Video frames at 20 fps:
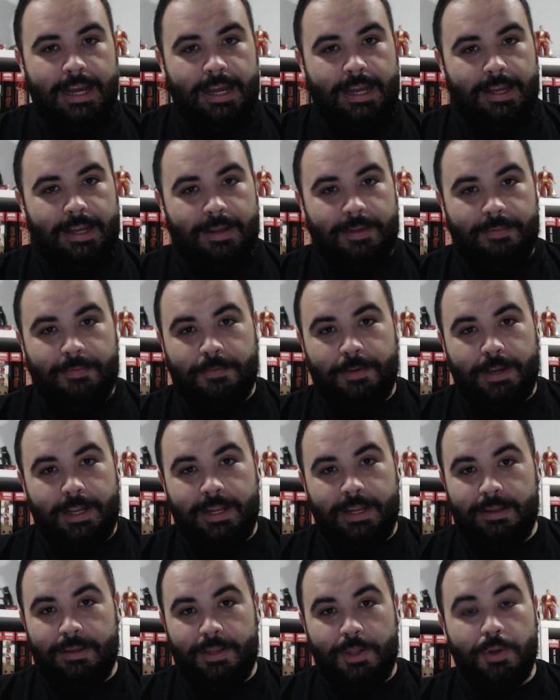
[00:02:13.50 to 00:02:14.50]
uh,
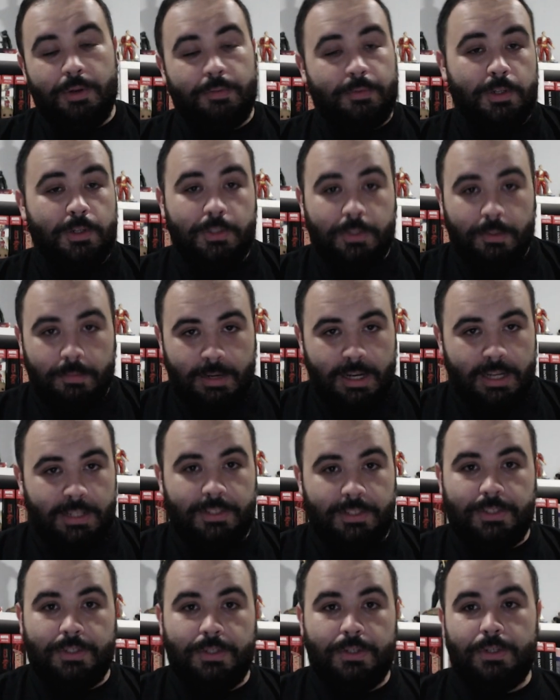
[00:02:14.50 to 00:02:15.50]
friggin' universal
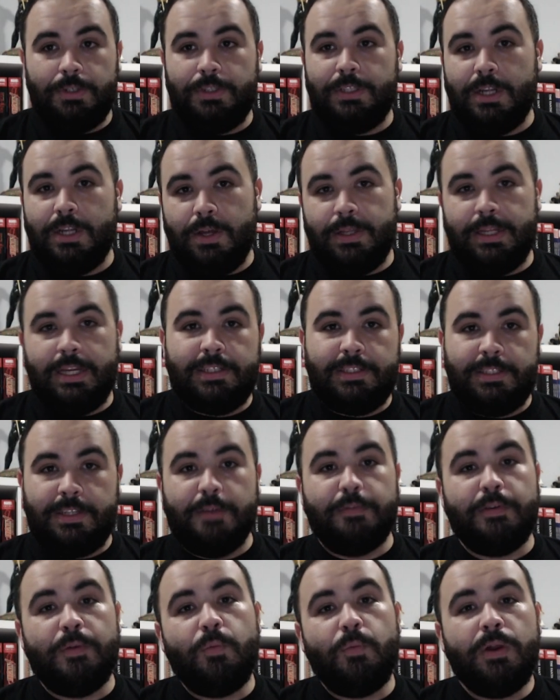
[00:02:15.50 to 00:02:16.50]
monsters, and all that
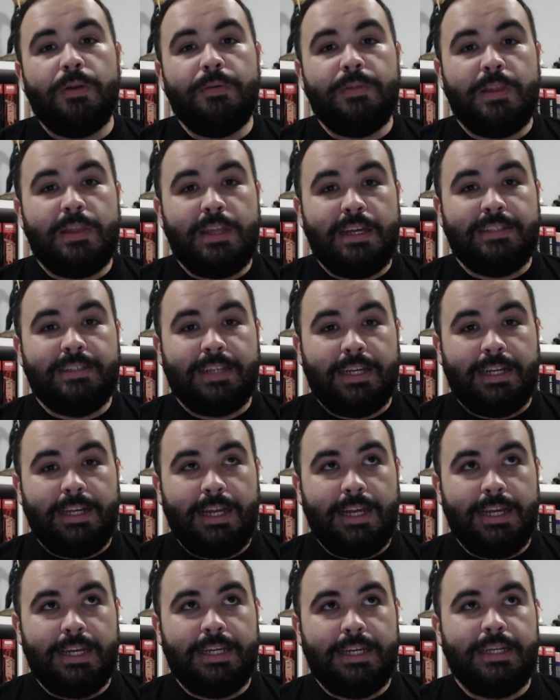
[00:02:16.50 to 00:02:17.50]
stuff. And one of the things I
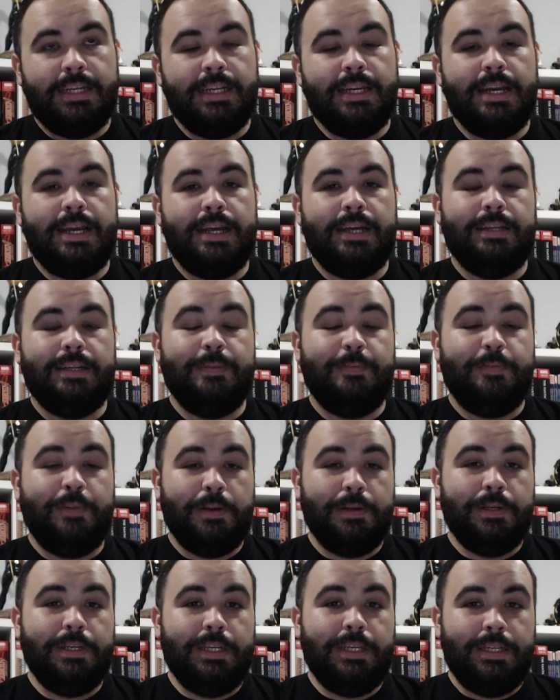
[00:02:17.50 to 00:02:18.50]
like, uh,
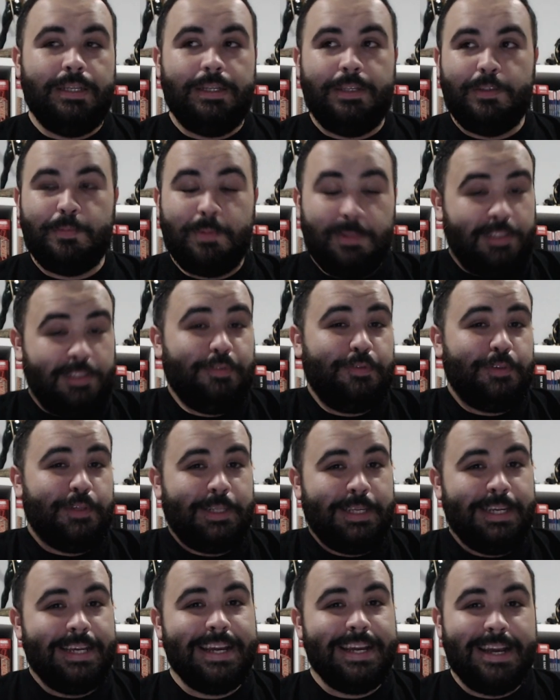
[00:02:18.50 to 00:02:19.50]
very
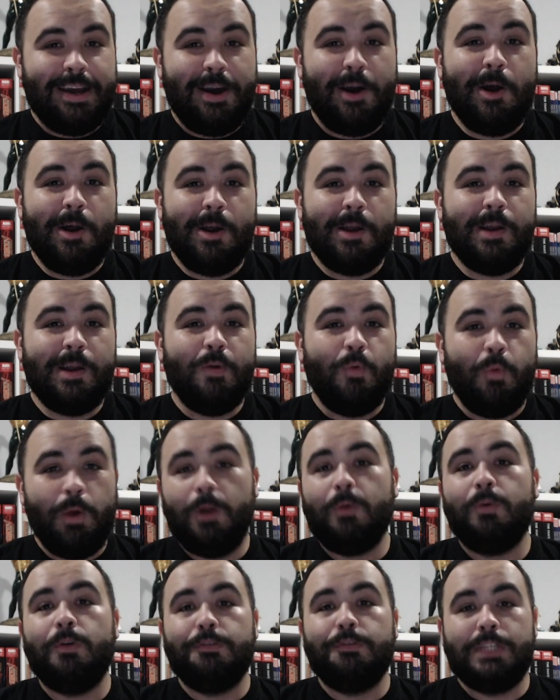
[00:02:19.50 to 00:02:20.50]
specifically, are
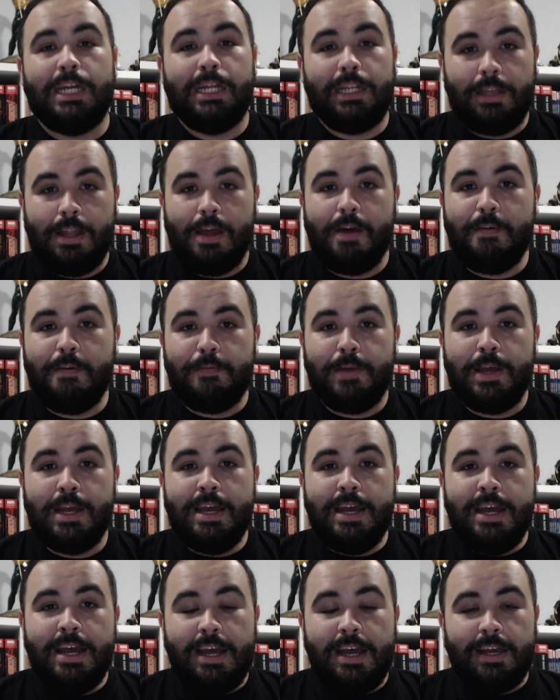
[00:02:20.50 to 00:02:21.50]
werewolves. I love
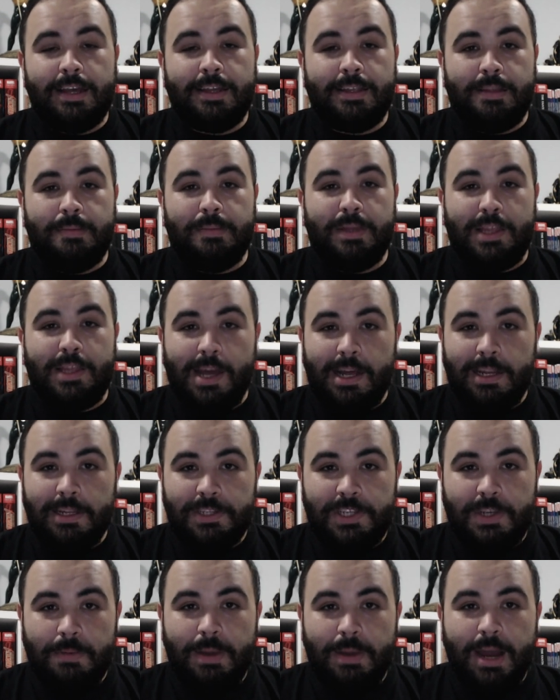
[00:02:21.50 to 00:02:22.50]
uh, the
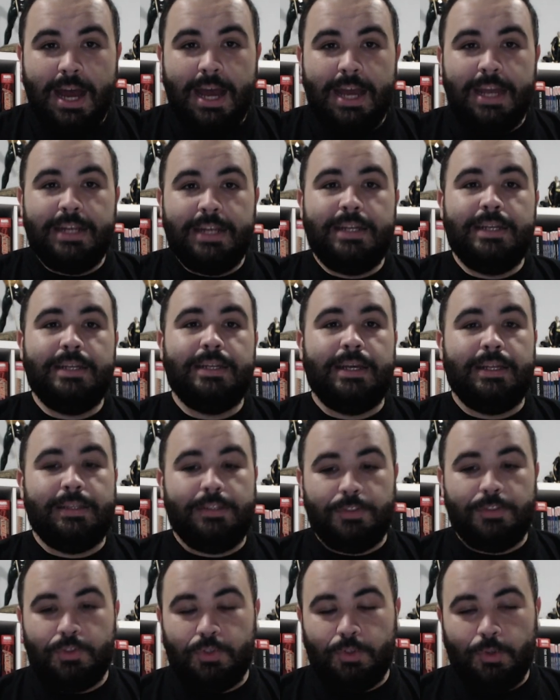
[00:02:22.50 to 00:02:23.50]
mythology behind it, and
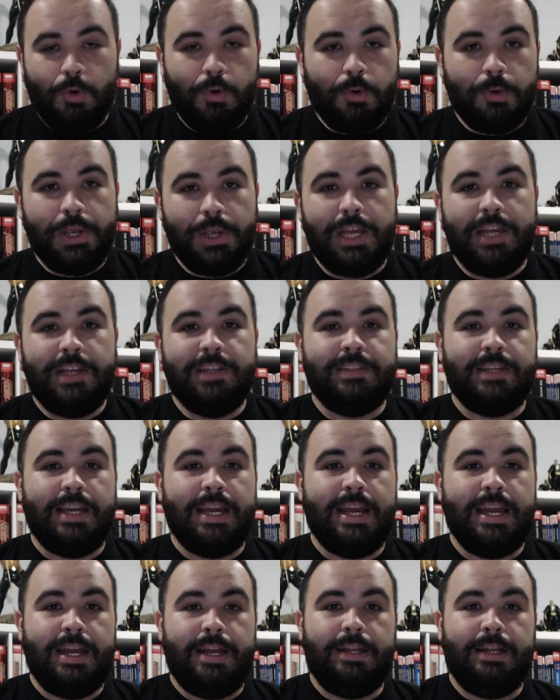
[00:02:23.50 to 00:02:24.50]
the stories,
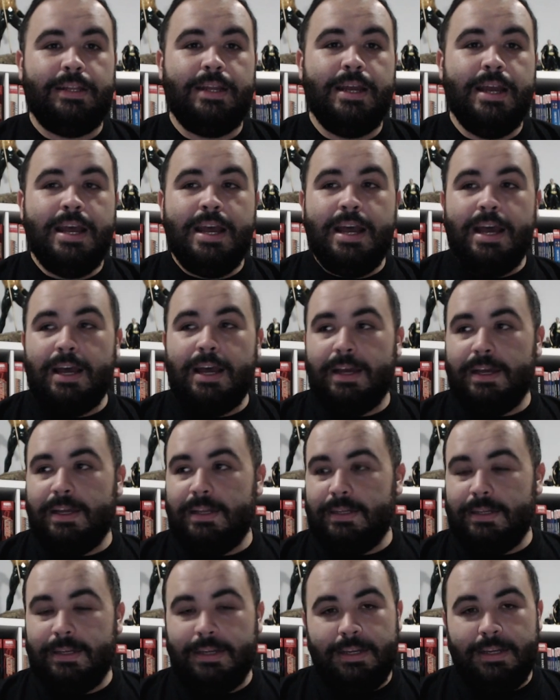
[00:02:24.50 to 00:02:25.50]
and
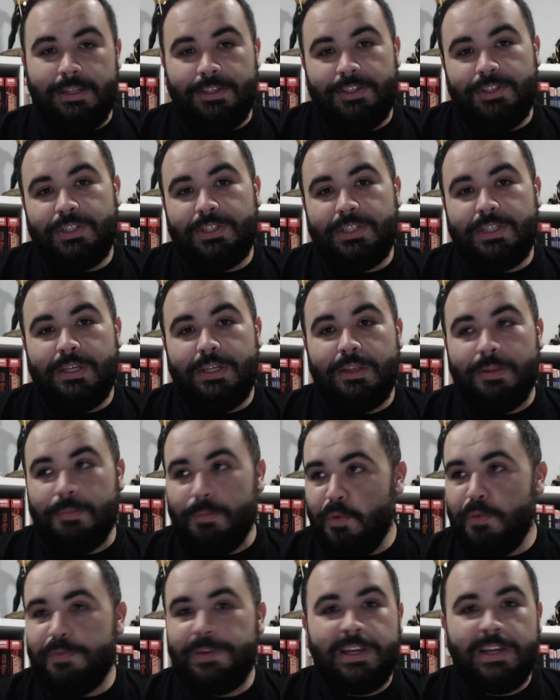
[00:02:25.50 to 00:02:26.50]
uh, just the
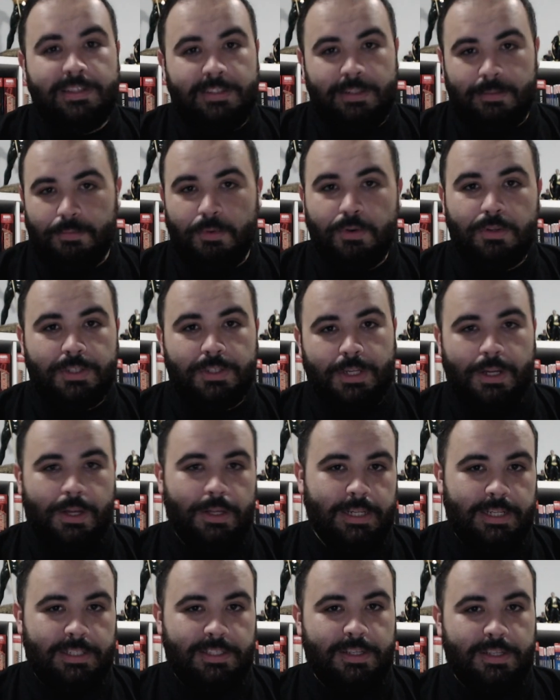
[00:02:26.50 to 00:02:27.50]
movies and books and all
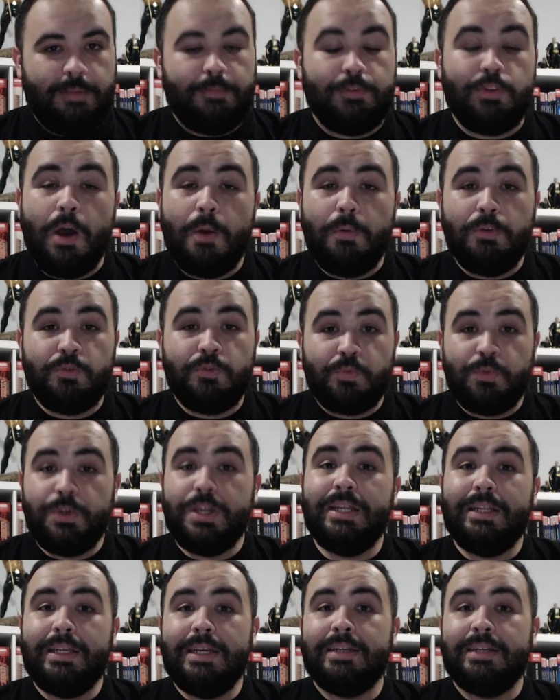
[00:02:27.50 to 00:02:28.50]
that stuff. So I was
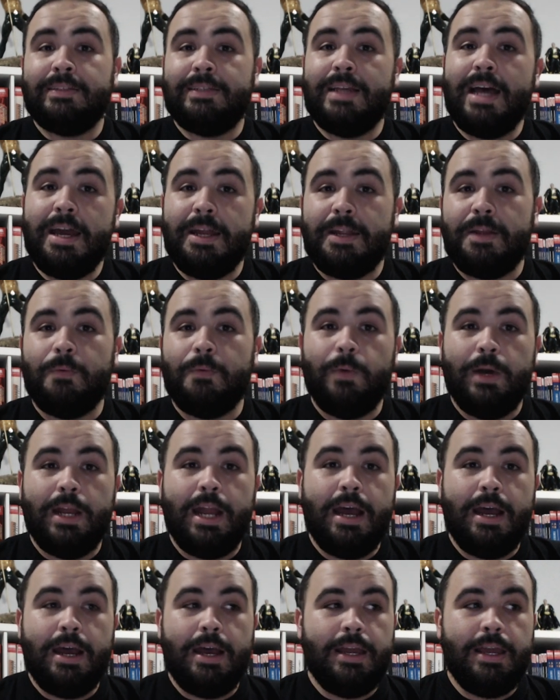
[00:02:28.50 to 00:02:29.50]
really excited when
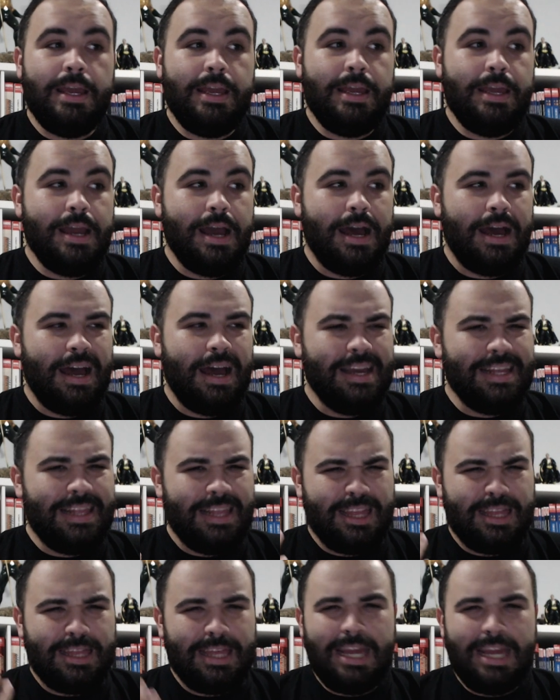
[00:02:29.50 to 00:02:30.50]
I, I
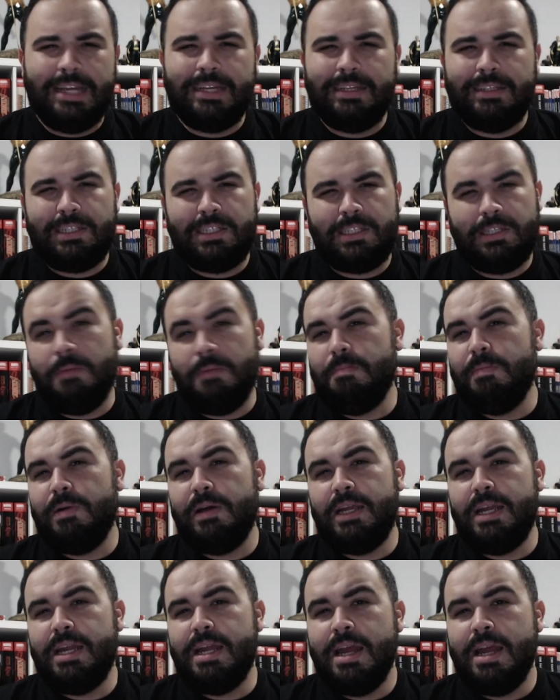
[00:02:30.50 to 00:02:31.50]
think
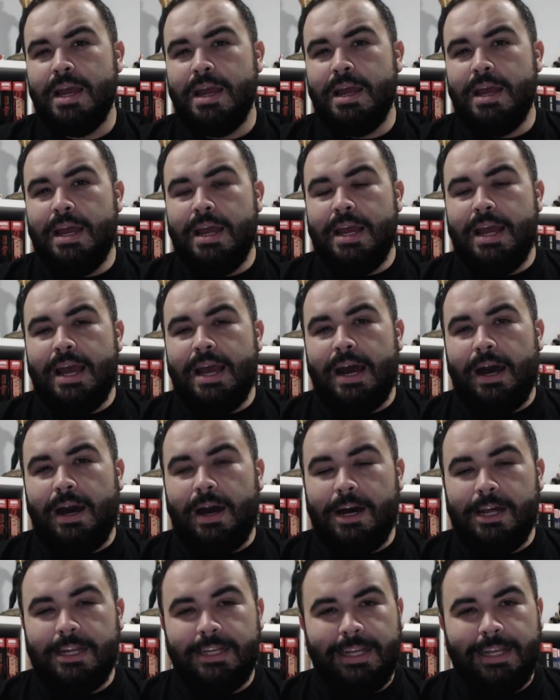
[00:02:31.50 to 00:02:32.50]
somebody
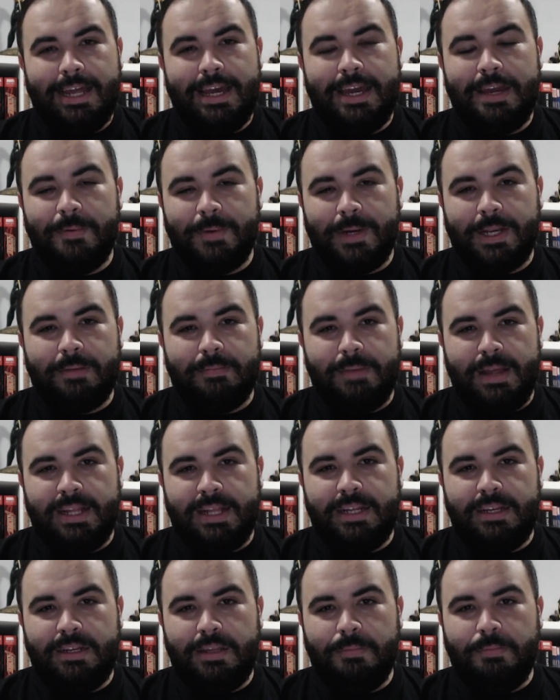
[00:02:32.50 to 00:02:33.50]
online
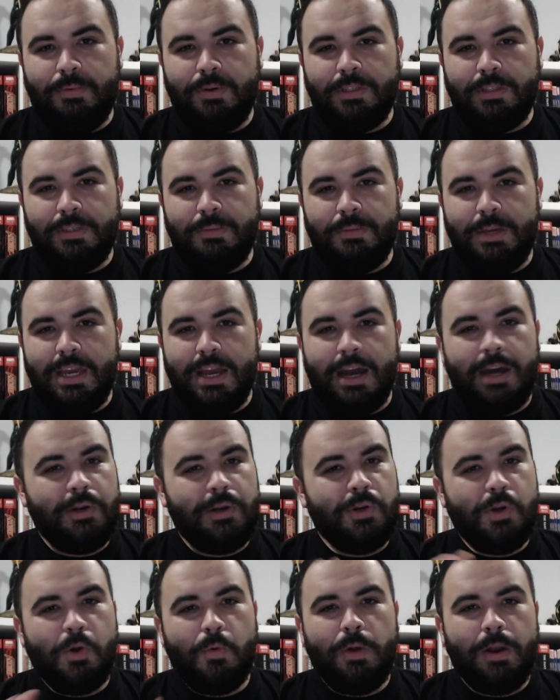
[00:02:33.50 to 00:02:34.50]
recommended the book to me. I
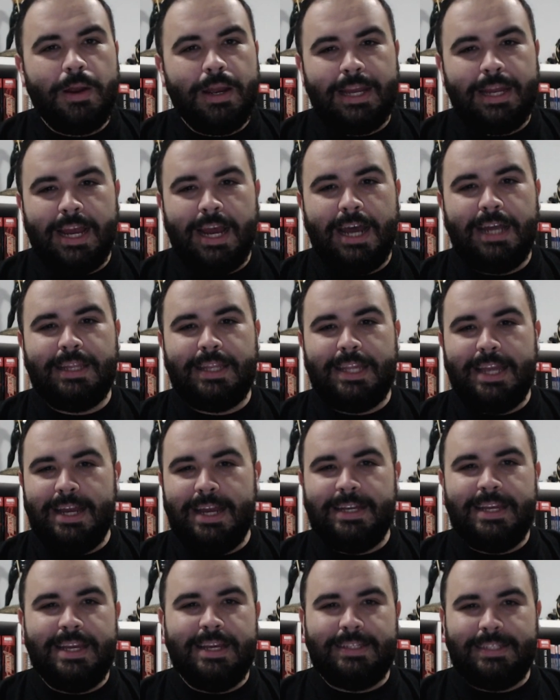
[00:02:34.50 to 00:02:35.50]
don't know where I got the
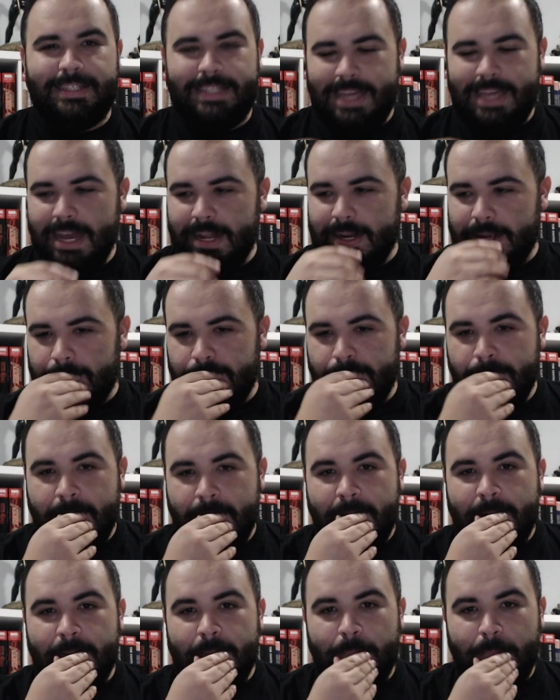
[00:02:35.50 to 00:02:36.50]
idea to get it,
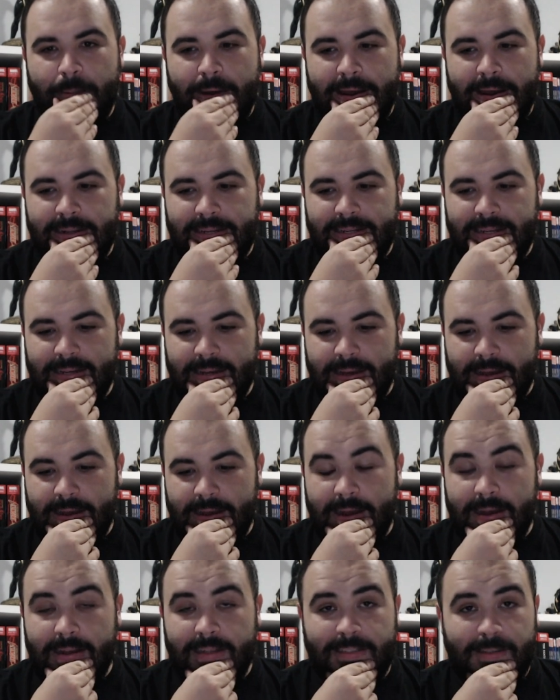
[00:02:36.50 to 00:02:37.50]
but
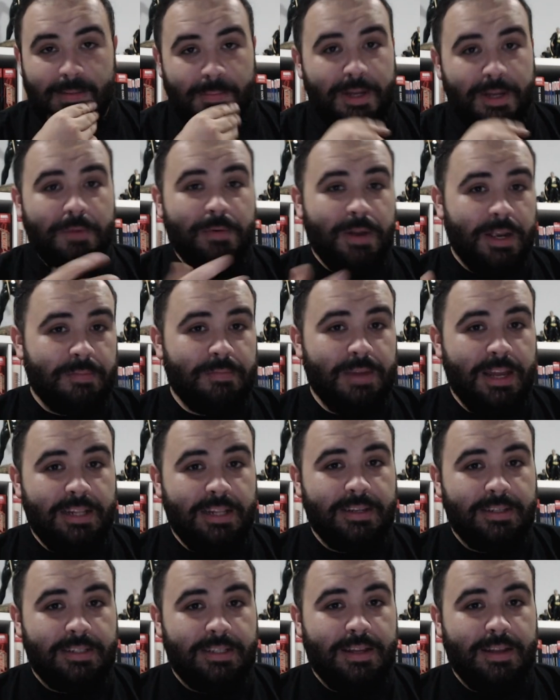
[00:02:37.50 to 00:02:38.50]
uh, somebody
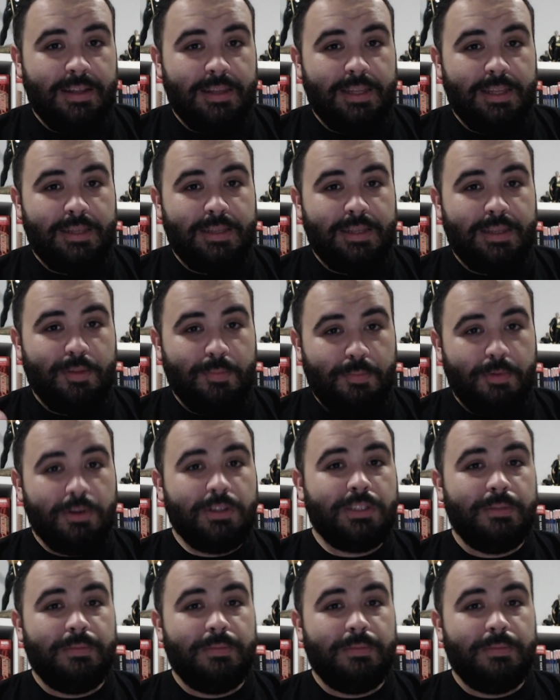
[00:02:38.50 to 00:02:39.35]
recommended the book to